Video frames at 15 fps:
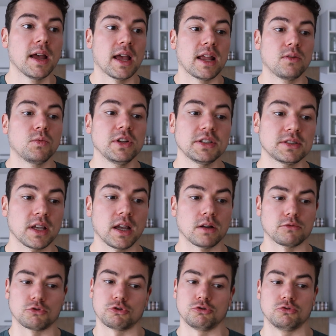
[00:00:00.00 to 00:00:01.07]
and we
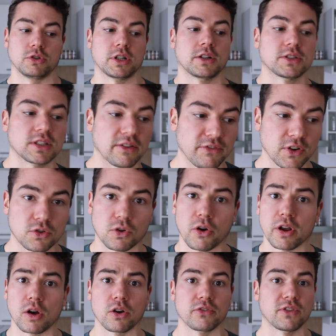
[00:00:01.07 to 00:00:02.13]
say, oh, there's something
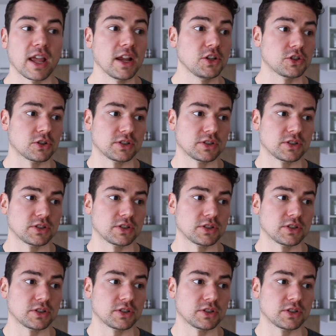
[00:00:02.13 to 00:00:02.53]
growing out of nature,